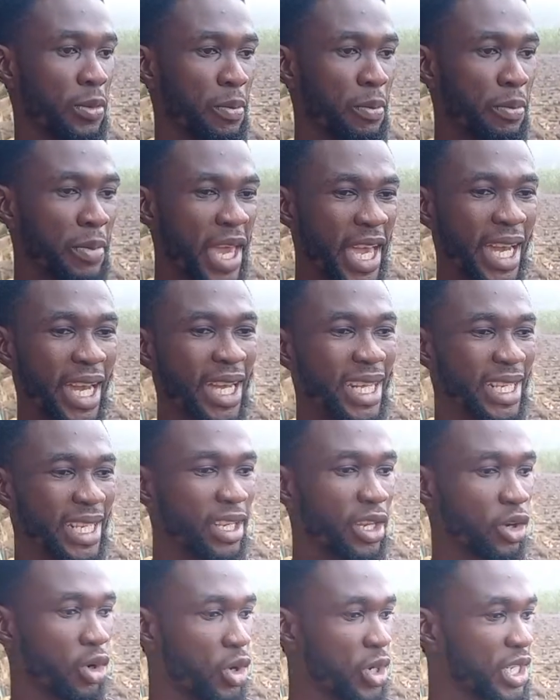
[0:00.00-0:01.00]
make
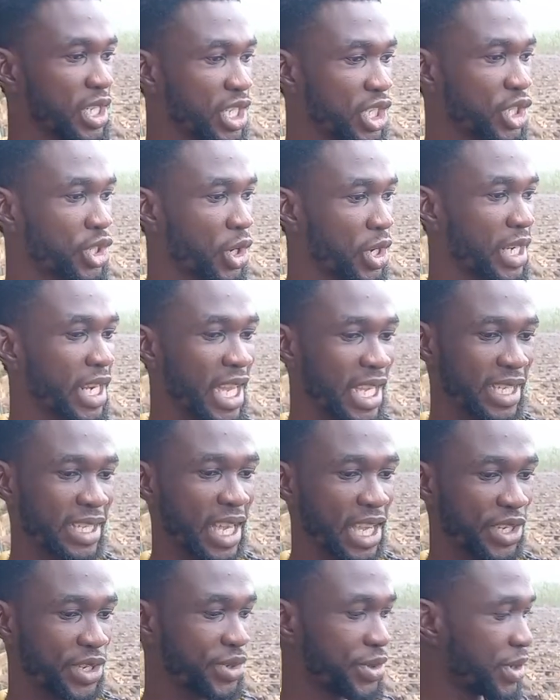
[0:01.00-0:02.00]
the condition
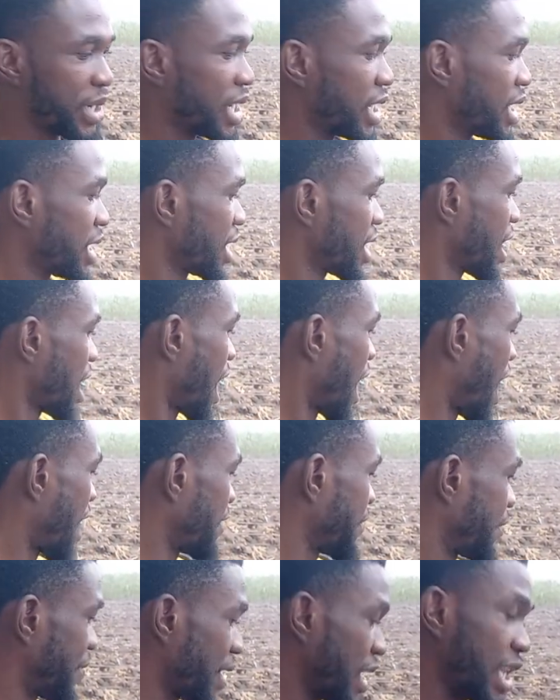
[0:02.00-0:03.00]
necessary
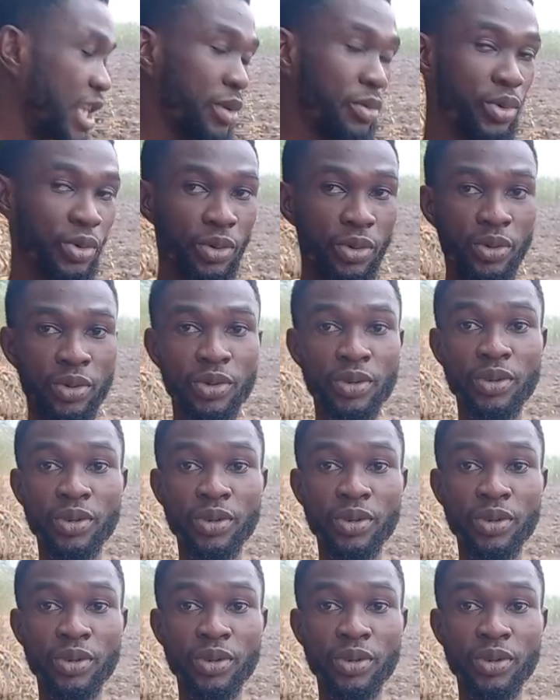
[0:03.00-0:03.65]
available.